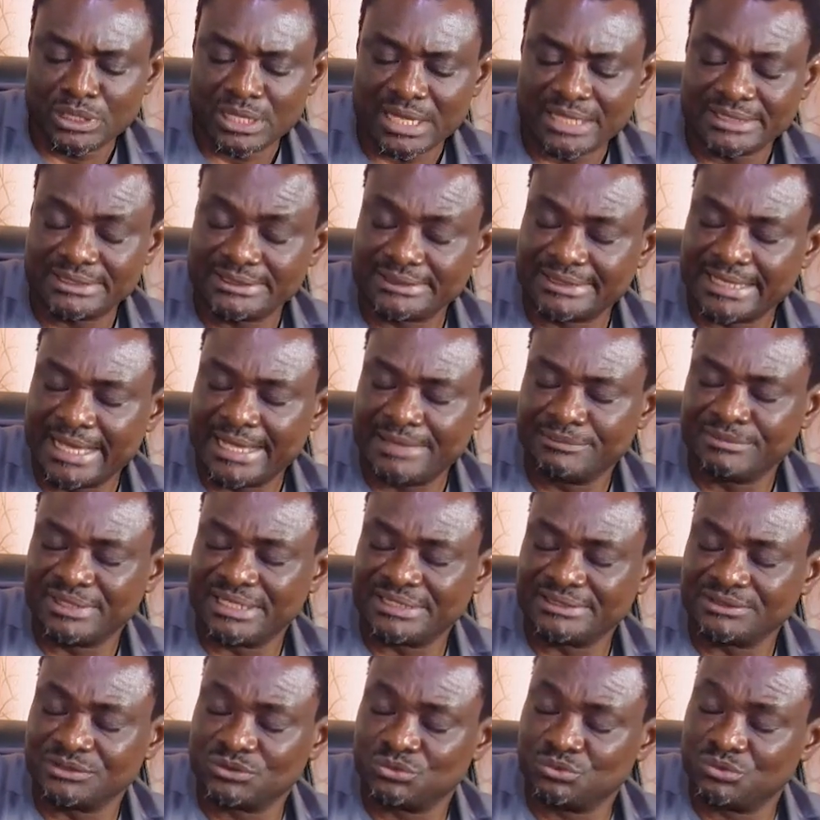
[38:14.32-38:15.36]
at the time
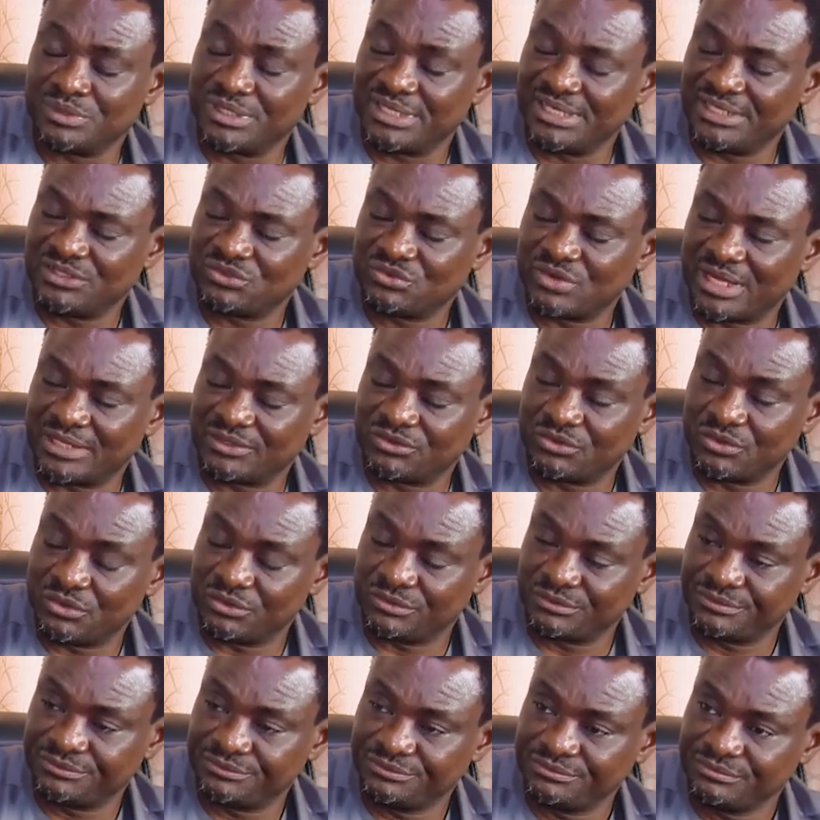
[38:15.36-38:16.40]
that it will get to our
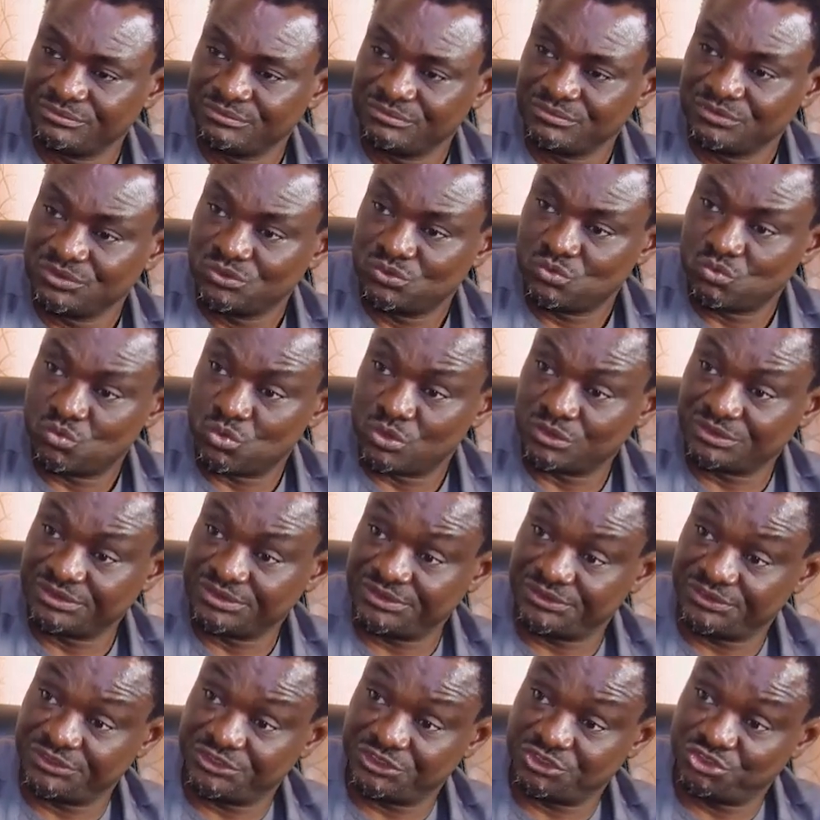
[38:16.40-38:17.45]
turn what
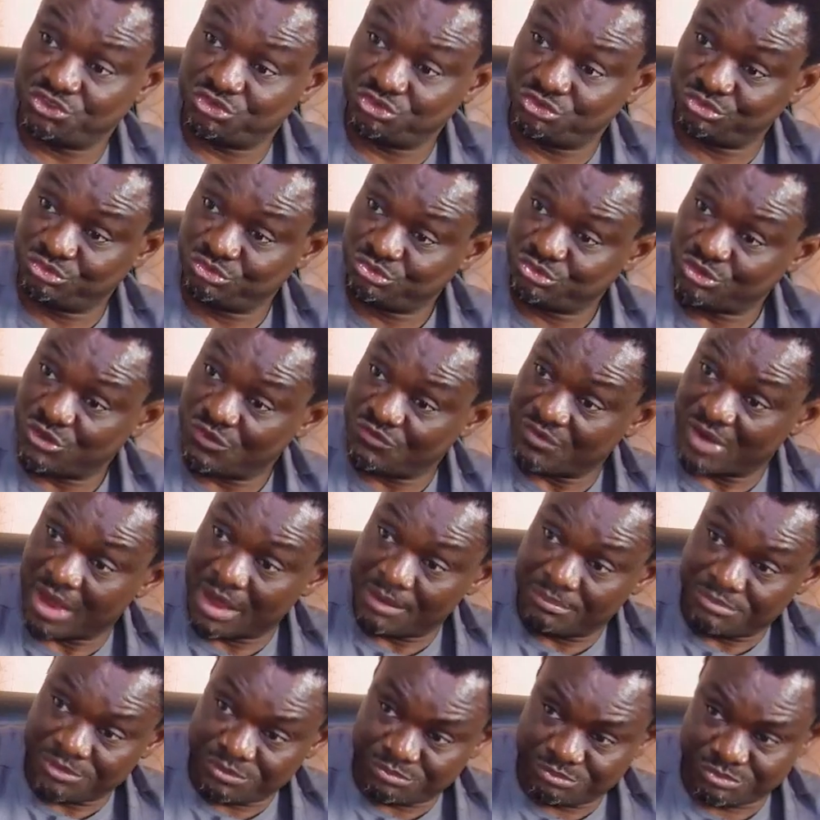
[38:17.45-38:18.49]
is the due of
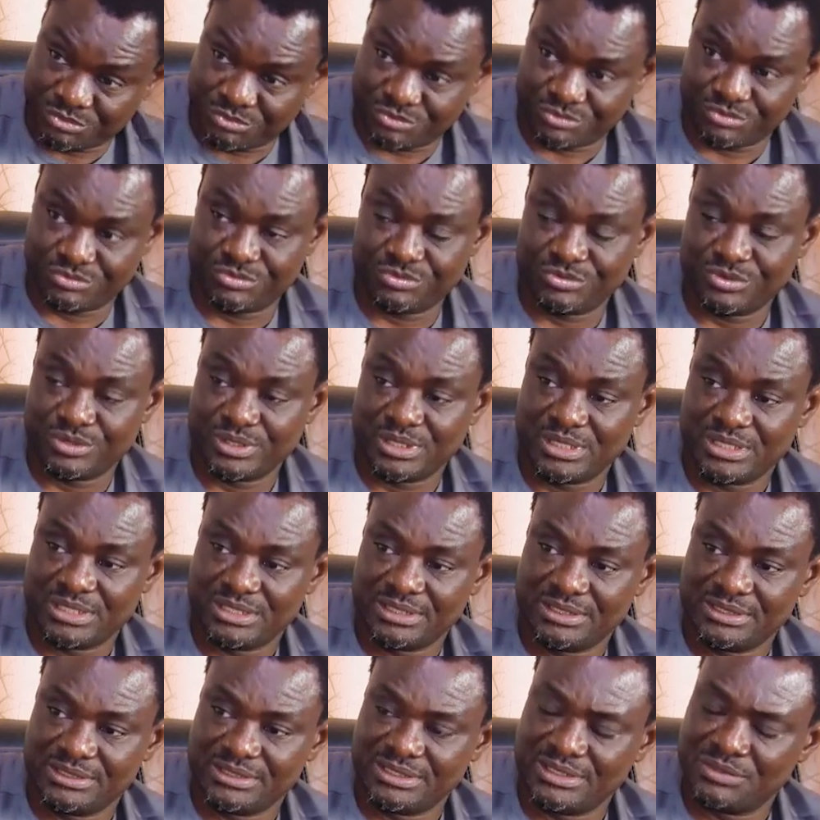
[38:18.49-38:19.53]
our people.
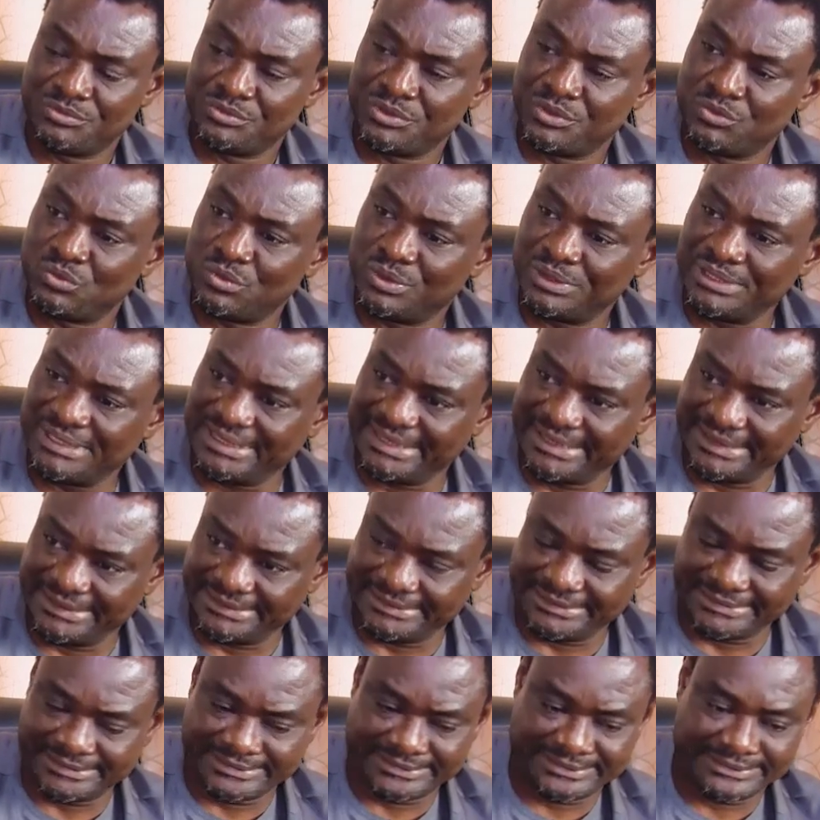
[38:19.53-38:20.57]
They will equally get
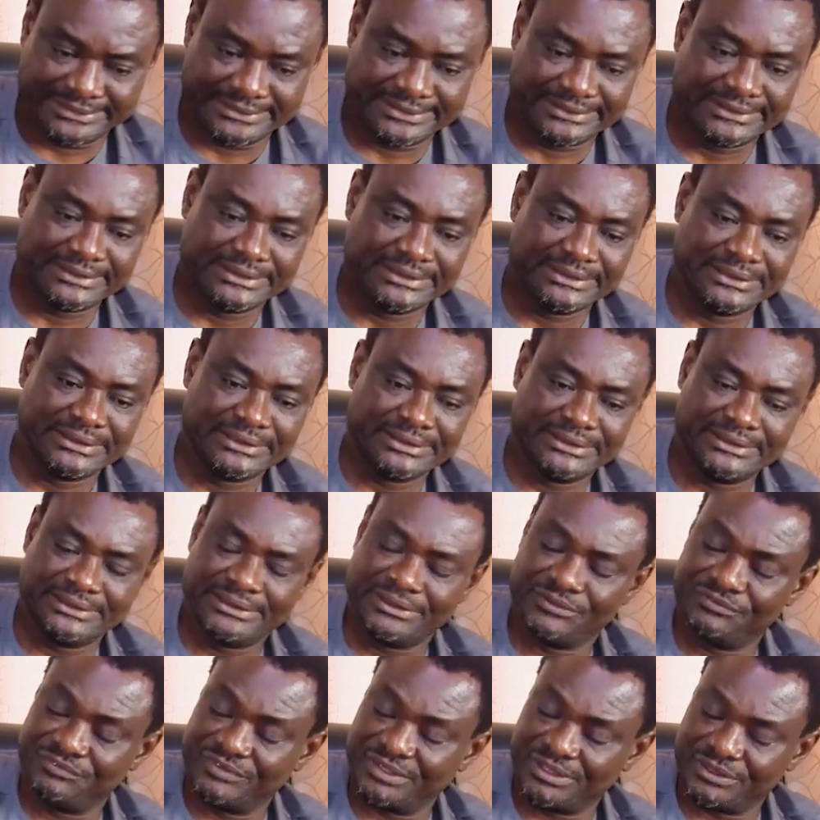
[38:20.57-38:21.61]
it
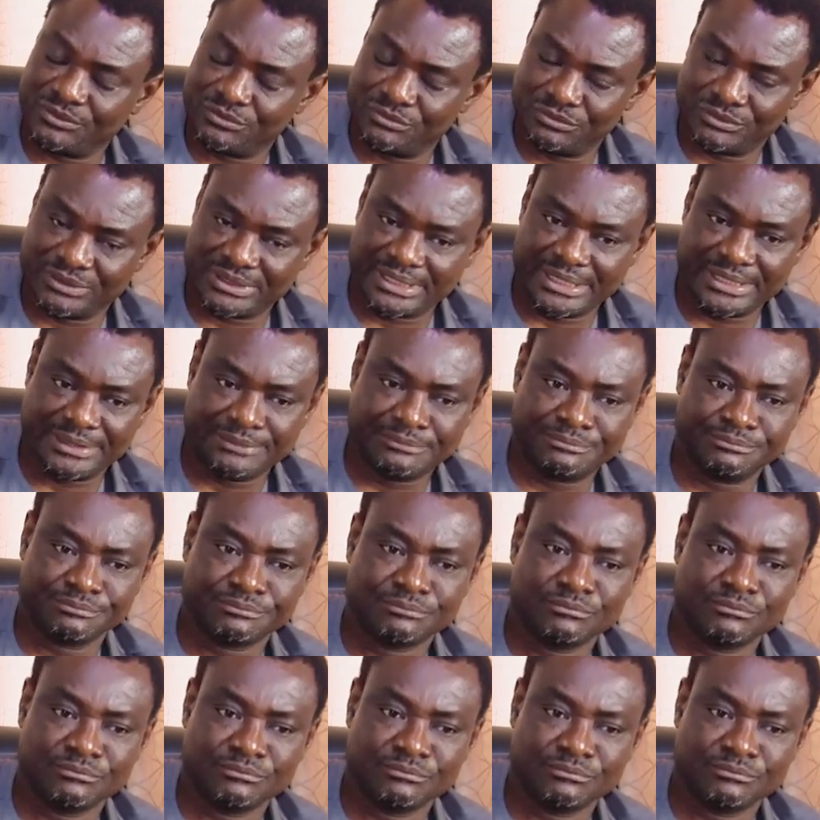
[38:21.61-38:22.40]
in a very good time.